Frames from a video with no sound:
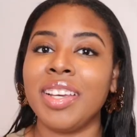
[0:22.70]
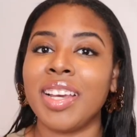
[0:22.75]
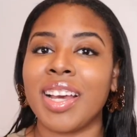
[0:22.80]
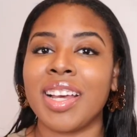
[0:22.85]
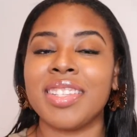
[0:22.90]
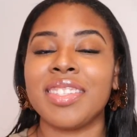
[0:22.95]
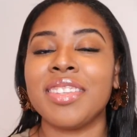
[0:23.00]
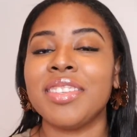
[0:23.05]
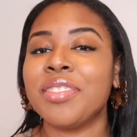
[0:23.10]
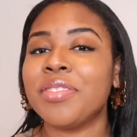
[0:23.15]
you
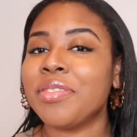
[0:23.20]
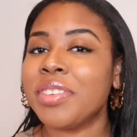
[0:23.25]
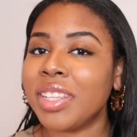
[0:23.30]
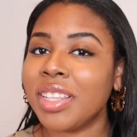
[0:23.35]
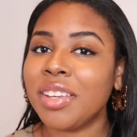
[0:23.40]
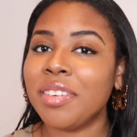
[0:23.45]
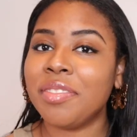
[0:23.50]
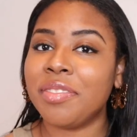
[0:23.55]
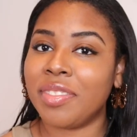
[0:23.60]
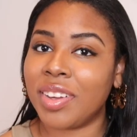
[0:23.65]
guys, it's
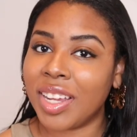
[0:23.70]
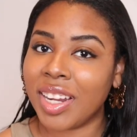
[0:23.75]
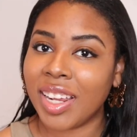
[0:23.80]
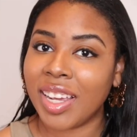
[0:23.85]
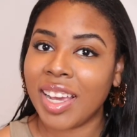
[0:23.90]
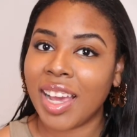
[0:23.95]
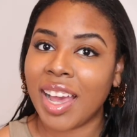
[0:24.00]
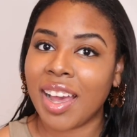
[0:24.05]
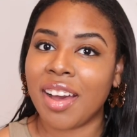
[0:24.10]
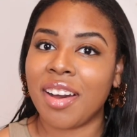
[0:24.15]
really
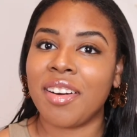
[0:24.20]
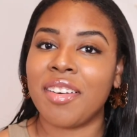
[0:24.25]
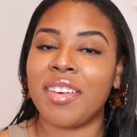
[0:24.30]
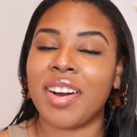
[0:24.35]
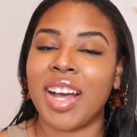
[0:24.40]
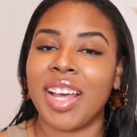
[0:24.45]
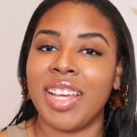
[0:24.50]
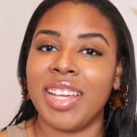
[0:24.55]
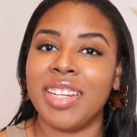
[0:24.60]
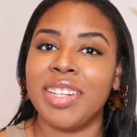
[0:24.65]
funny how
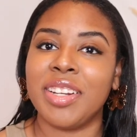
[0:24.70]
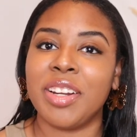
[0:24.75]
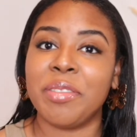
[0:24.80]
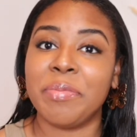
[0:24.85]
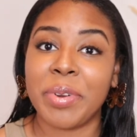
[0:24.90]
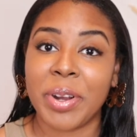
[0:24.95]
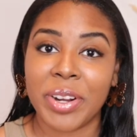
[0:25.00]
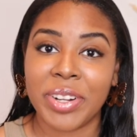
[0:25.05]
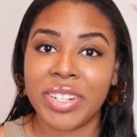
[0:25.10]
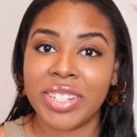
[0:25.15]
I ended up
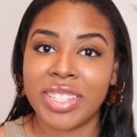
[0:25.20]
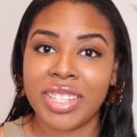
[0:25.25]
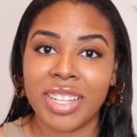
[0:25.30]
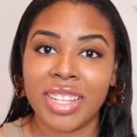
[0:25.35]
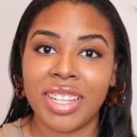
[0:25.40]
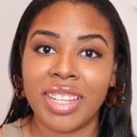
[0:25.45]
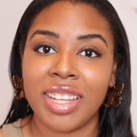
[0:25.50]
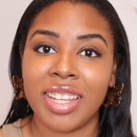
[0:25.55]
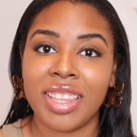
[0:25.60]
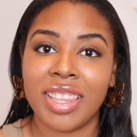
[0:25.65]

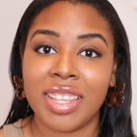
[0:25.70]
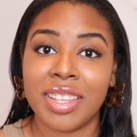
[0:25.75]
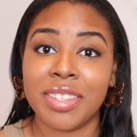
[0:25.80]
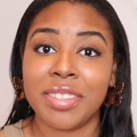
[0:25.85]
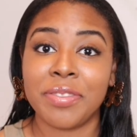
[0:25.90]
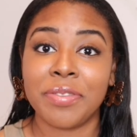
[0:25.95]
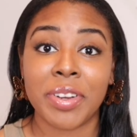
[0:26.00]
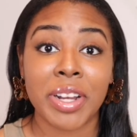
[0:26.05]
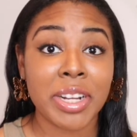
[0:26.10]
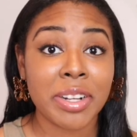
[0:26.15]
purchasing
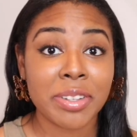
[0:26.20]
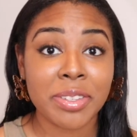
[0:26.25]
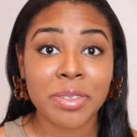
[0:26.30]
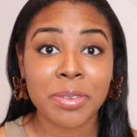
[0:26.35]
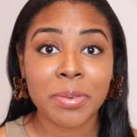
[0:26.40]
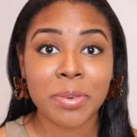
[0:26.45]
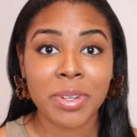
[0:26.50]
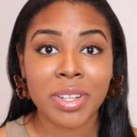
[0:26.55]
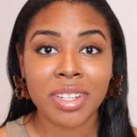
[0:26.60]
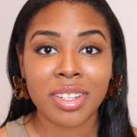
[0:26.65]
this
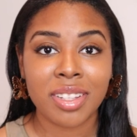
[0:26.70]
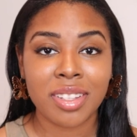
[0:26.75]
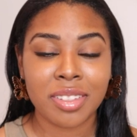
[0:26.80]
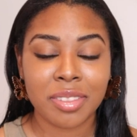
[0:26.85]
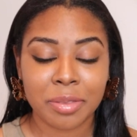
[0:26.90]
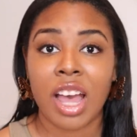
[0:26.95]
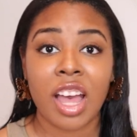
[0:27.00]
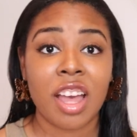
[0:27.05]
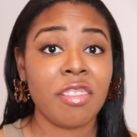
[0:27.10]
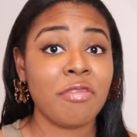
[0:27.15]
fragrance oil.
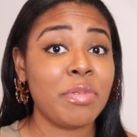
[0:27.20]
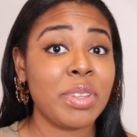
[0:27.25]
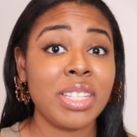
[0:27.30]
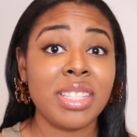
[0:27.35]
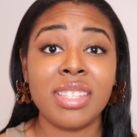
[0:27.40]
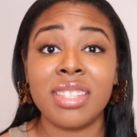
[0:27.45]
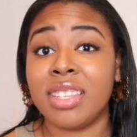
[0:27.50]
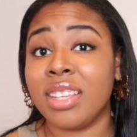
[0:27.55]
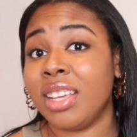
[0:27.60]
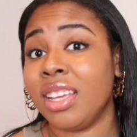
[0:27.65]
I've been
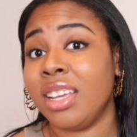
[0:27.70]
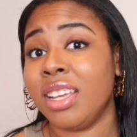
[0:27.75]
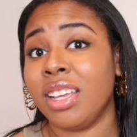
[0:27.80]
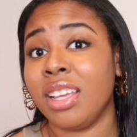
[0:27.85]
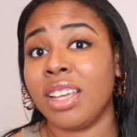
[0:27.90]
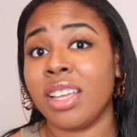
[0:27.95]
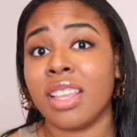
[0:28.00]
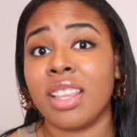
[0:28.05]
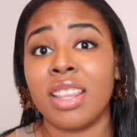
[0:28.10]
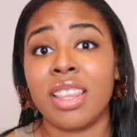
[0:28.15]

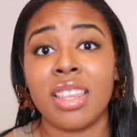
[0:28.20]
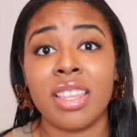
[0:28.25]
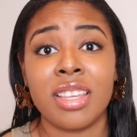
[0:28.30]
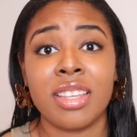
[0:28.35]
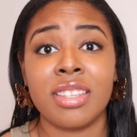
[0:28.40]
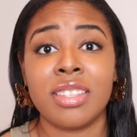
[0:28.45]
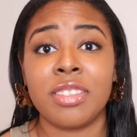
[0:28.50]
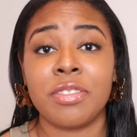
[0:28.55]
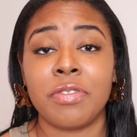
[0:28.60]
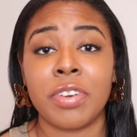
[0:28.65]
seeing
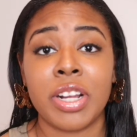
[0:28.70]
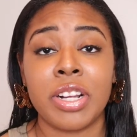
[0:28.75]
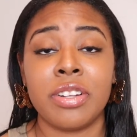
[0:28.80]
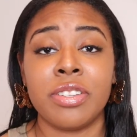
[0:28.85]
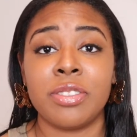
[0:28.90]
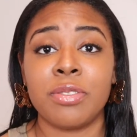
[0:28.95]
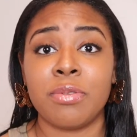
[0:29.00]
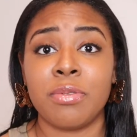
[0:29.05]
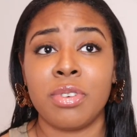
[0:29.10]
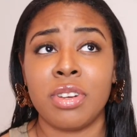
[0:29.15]
this
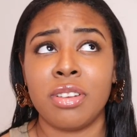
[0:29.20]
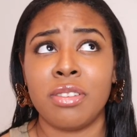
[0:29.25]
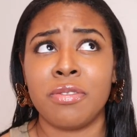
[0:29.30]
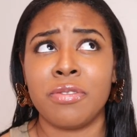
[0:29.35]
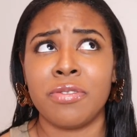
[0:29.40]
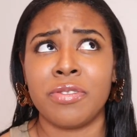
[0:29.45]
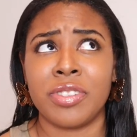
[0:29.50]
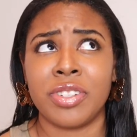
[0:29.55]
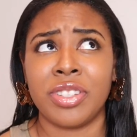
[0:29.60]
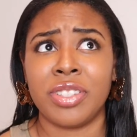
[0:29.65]
fragrance oil
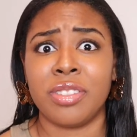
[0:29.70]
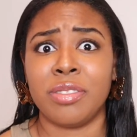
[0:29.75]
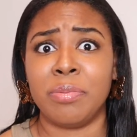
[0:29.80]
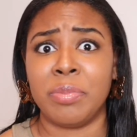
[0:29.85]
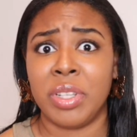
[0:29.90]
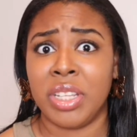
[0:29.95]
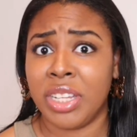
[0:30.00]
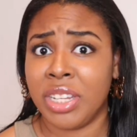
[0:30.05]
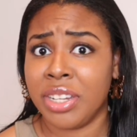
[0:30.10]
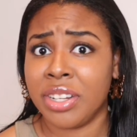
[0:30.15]
for
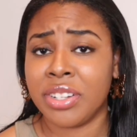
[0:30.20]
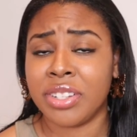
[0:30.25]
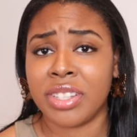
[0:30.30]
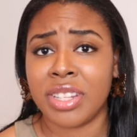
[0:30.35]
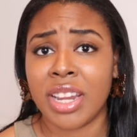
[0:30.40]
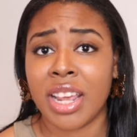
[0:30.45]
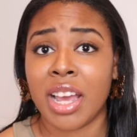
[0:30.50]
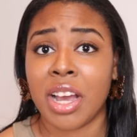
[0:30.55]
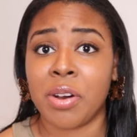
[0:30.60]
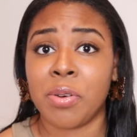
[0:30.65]
some years
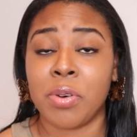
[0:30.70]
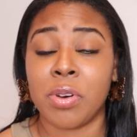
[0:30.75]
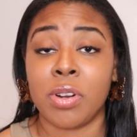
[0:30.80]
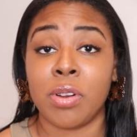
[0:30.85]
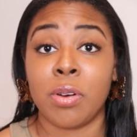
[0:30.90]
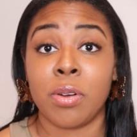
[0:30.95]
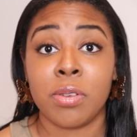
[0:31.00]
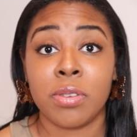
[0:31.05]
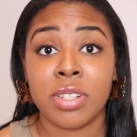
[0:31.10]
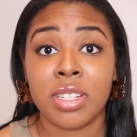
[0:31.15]
now on
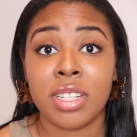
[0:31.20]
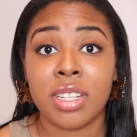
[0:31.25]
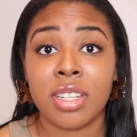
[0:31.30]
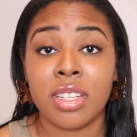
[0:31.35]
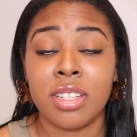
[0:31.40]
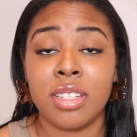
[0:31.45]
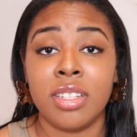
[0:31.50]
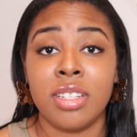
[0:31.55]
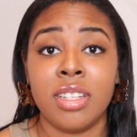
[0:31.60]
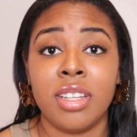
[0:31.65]

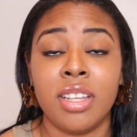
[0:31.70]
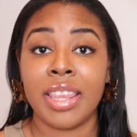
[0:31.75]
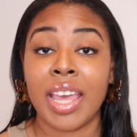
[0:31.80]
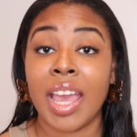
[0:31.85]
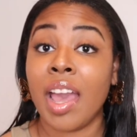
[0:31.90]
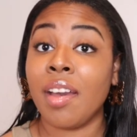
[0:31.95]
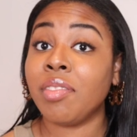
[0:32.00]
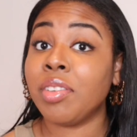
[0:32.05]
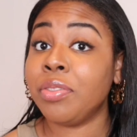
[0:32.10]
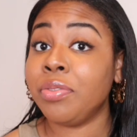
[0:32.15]
Ulta. And they
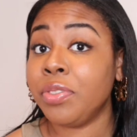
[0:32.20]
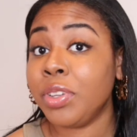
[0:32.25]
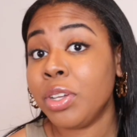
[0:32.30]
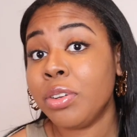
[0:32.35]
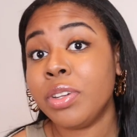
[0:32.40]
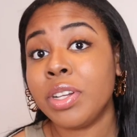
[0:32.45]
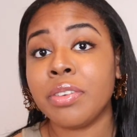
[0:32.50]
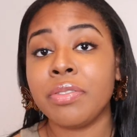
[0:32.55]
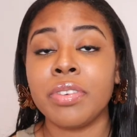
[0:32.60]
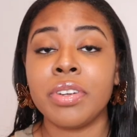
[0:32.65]
have a
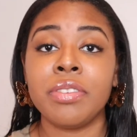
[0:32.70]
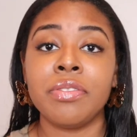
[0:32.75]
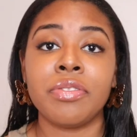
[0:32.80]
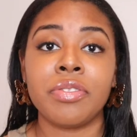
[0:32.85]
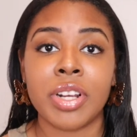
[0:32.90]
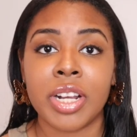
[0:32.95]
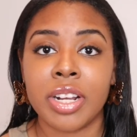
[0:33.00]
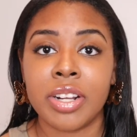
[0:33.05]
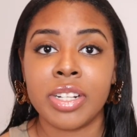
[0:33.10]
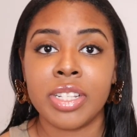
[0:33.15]
few different
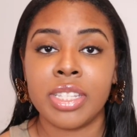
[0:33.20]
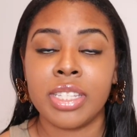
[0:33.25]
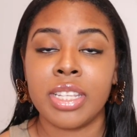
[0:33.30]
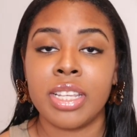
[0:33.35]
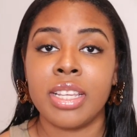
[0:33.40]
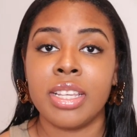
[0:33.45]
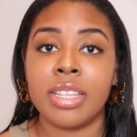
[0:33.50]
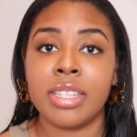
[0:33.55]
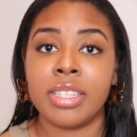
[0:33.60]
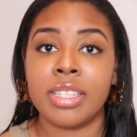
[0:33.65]

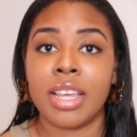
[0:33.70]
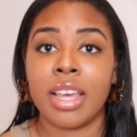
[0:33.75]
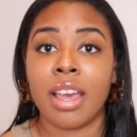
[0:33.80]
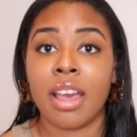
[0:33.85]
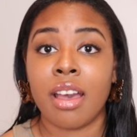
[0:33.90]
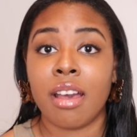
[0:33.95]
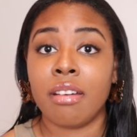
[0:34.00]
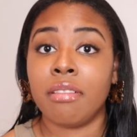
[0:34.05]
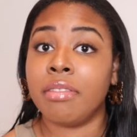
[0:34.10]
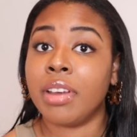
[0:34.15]
fragrances. They
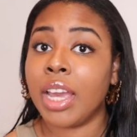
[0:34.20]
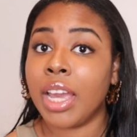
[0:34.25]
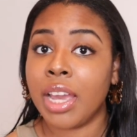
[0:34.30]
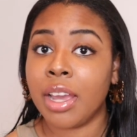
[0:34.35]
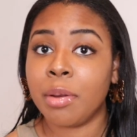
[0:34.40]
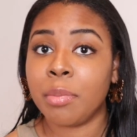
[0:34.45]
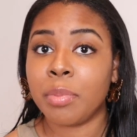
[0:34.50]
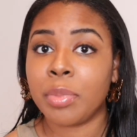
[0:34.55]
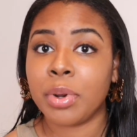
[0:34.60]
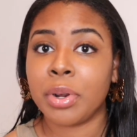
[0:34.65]
have
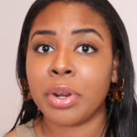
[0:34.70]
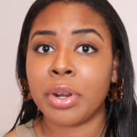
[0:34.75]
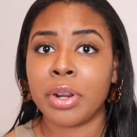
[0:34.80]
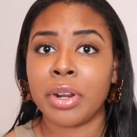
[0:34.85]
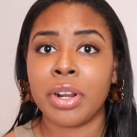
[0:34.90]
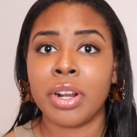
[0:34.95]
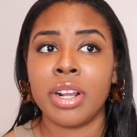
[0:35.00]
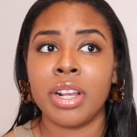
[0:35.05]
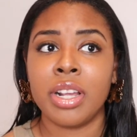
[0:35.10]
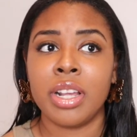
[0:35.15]

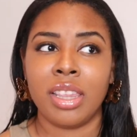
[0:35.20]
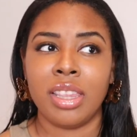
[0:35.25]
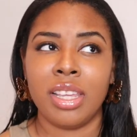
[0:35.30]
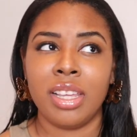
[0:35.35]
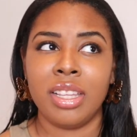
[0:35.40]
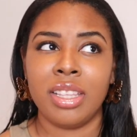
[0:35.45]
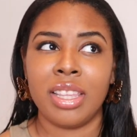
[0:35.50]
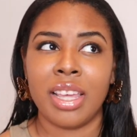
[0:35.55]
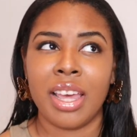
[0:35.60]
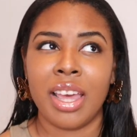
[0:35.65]
amber, I
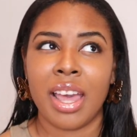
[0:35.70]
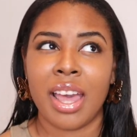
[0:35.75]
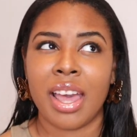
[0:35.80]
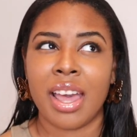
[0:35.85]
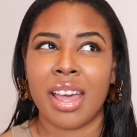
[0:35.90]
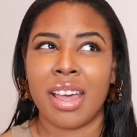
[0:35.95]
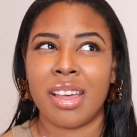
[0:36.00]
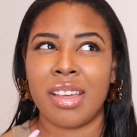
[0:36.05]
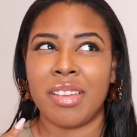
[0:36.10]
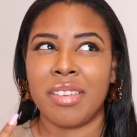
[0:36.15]
think they
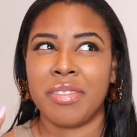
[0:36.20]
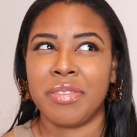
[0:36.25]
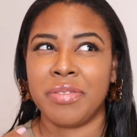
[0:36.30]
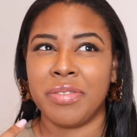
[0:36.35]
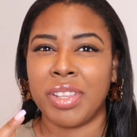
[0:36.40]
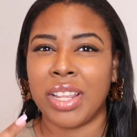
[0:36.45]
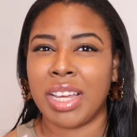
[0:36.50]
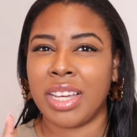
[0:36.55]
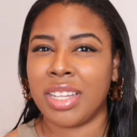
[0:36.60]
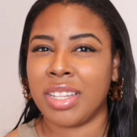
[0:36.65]

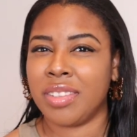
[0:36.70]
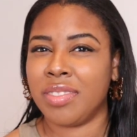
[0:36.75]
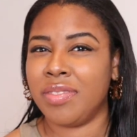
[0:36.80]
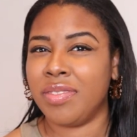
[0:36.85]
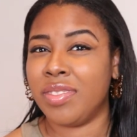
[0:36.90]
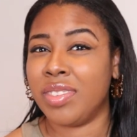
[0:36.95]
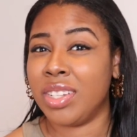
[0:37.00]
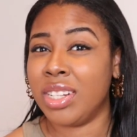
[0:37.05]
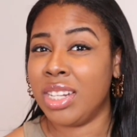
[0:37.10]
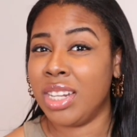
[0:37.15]
have like a
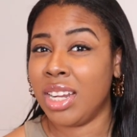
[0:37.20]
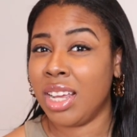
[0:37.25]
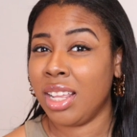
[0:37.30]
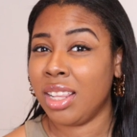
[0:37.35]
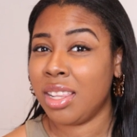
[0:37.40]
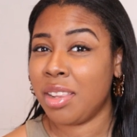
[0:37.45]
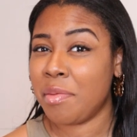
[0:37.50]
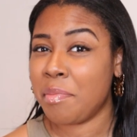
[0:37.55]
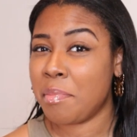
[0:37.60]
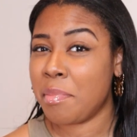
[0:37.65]

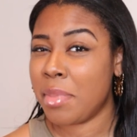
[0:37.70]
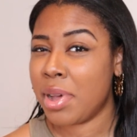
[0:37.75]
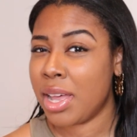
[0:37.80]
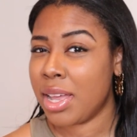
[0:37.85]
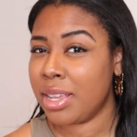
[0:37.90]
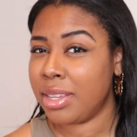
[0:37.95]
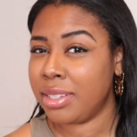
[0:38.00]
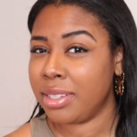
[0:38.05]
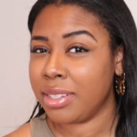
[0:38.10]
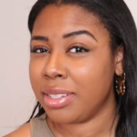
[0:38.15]
vanilla
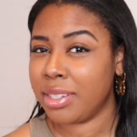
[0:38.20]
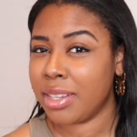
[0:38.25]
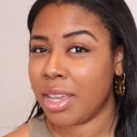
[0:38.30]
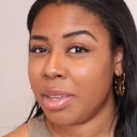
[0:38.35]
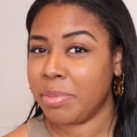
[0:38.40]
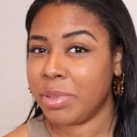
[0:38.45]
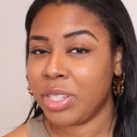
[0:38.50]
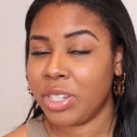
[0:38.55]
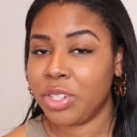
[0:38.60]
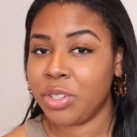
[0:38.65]
musk
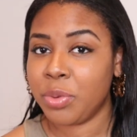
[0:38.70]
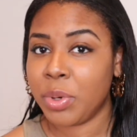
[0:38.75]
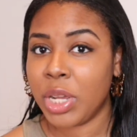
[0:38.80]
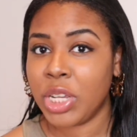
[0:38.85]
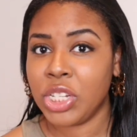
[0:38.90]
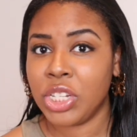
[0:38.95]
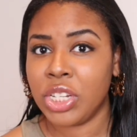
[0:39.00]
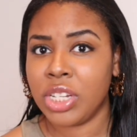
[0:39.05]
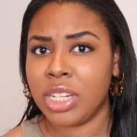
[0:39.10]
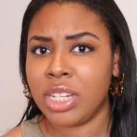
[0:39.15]
type
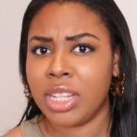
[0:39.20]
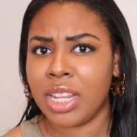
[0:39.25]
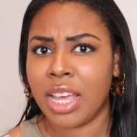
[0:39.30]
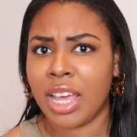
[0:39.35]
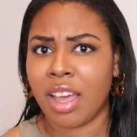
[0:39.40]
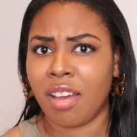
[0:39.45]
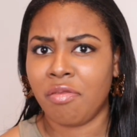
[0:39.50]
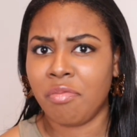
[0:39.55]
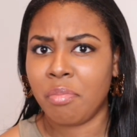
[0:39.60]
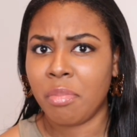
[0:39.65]
situation. They
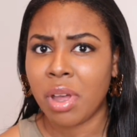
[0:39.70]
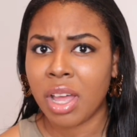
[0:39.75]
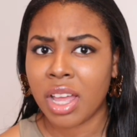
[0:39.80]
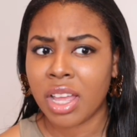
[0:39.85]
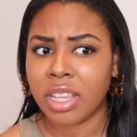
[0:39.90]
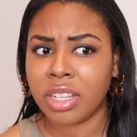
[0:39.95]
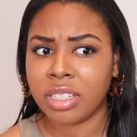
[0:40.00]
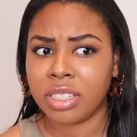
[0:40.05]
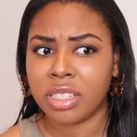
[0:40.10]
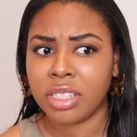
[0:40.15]
have
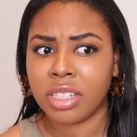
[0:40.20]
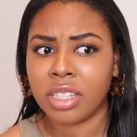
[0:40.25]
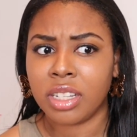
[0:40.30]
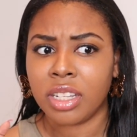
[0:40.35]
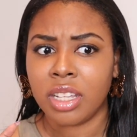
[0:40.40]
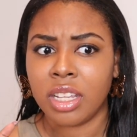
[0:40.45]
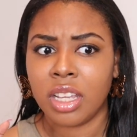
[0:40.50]
musk